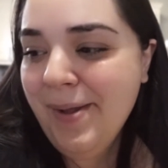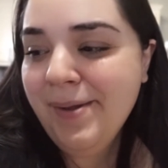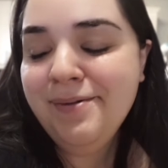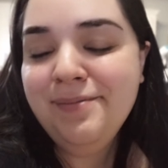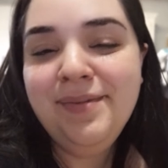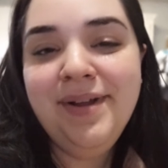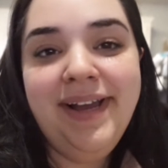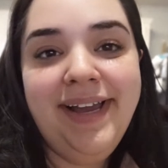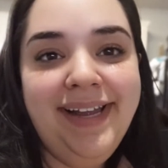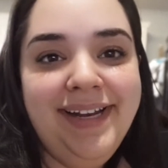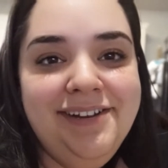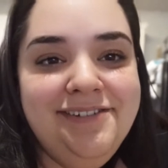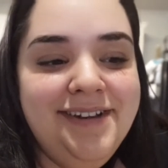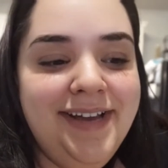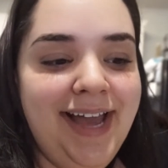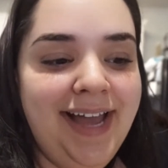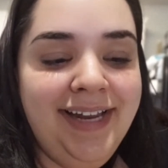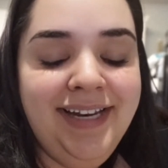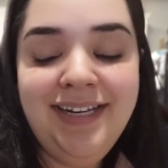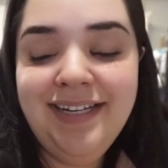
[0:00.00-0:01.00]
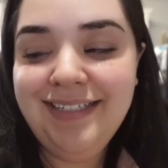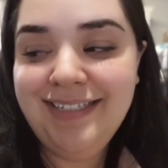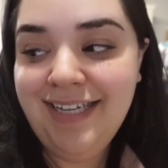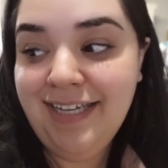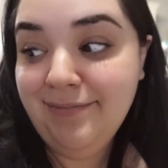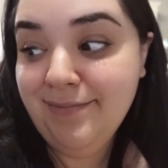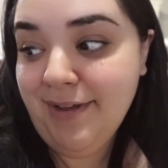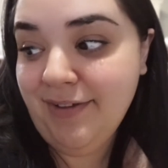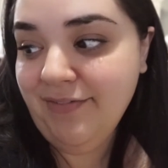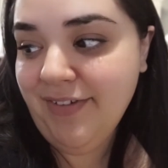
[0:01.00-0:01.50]
But anyway, I need to
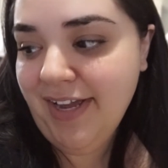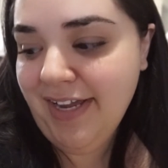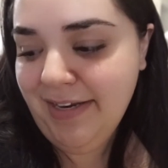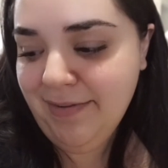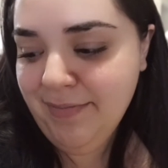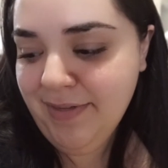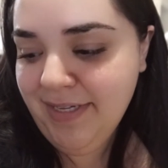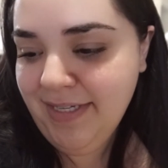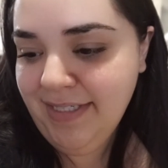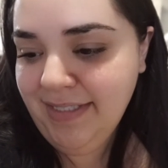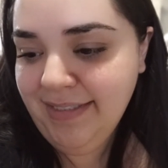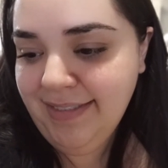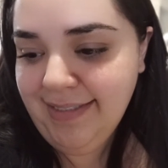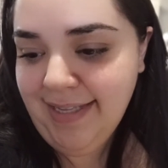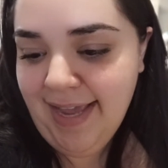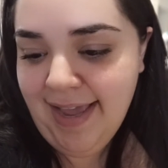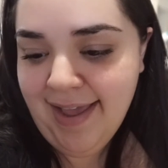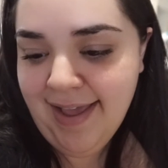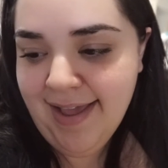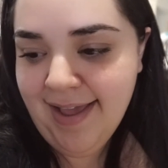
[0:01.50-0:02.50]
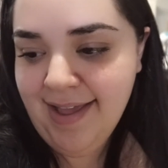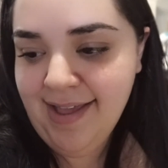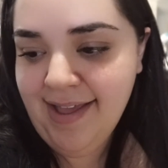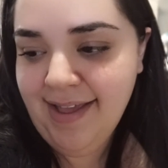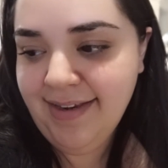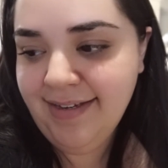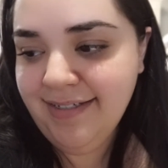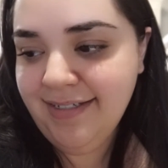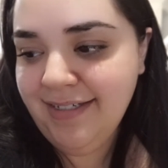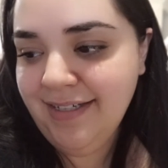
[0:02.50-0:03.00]
take my vitamins,
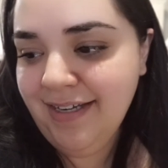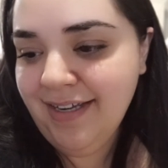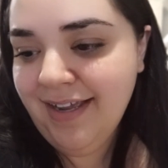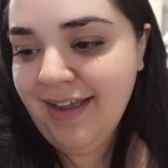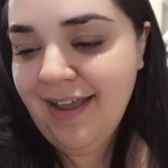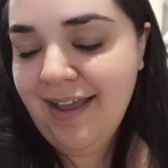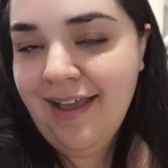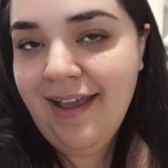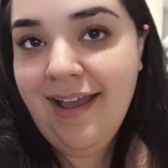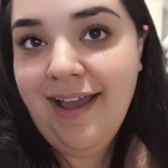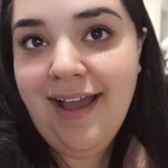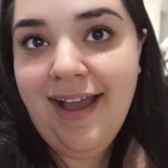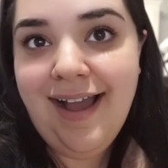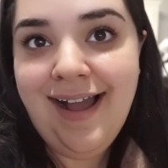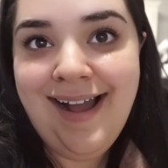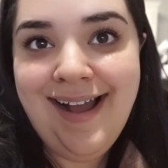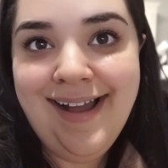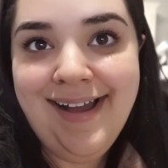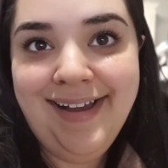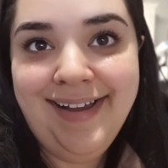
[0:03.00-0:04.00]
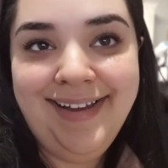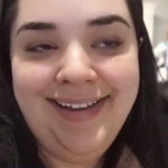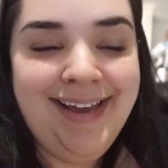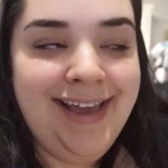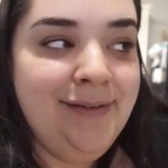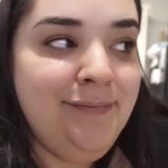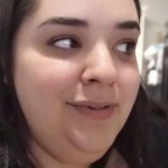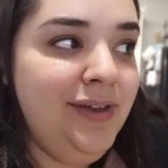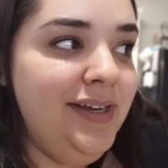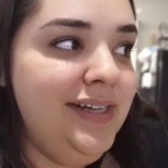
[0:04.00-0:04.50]
and I
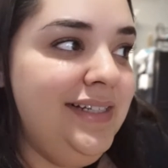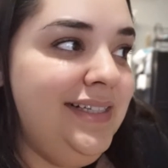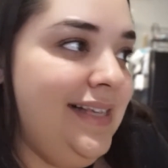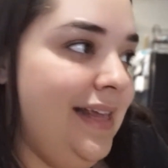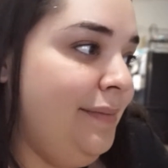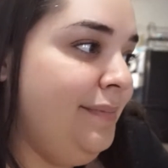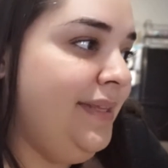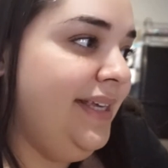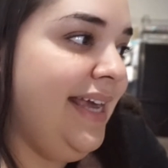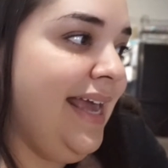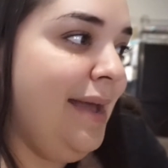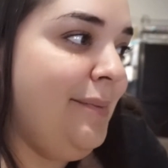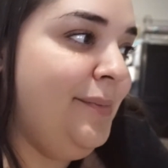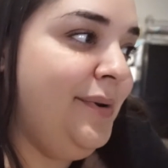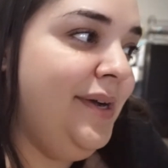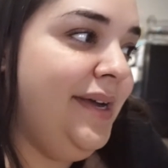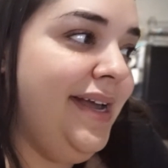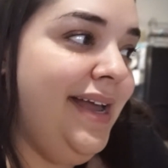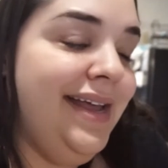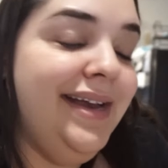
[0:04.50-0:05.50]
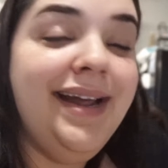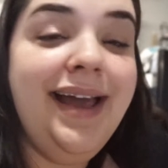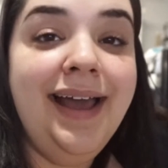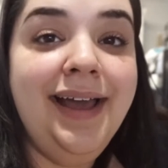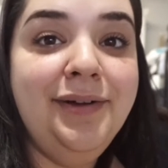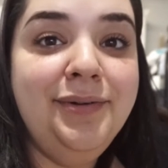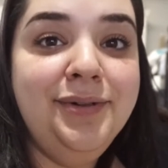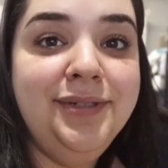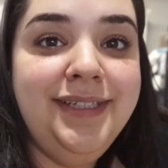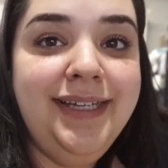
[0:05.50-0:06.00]
am gonna set up the camera, and
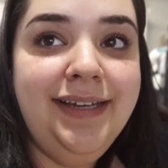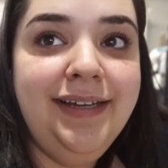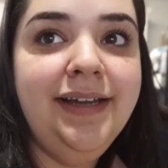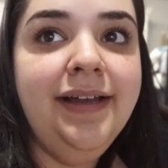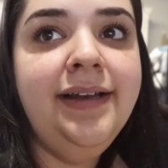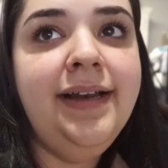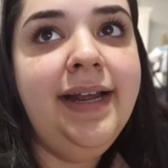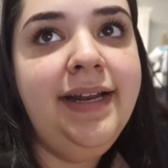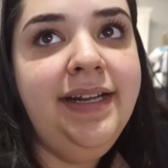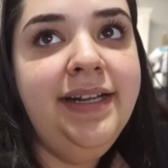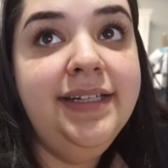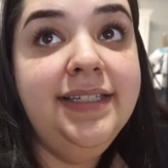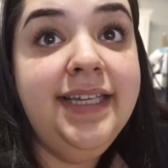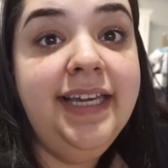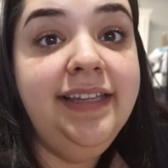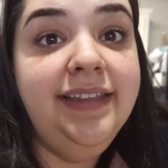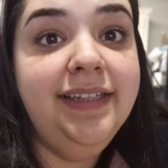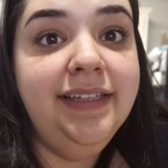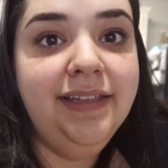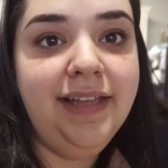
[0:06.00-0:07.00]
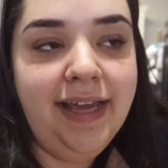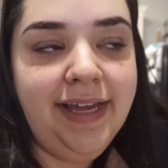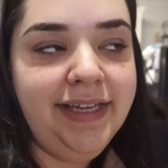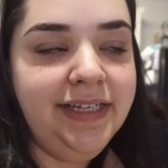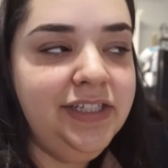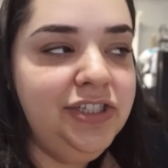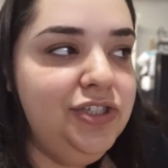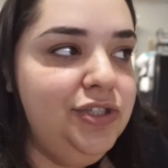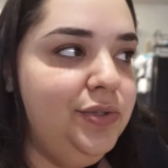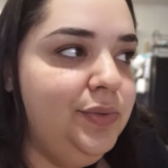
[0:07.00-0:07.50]
I need to take the light
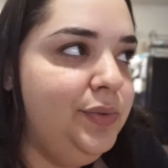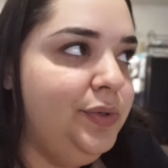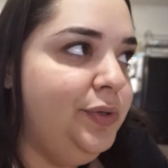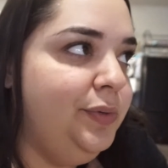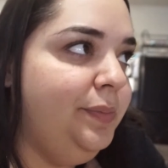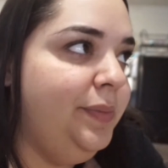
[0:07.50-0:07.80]
into the room,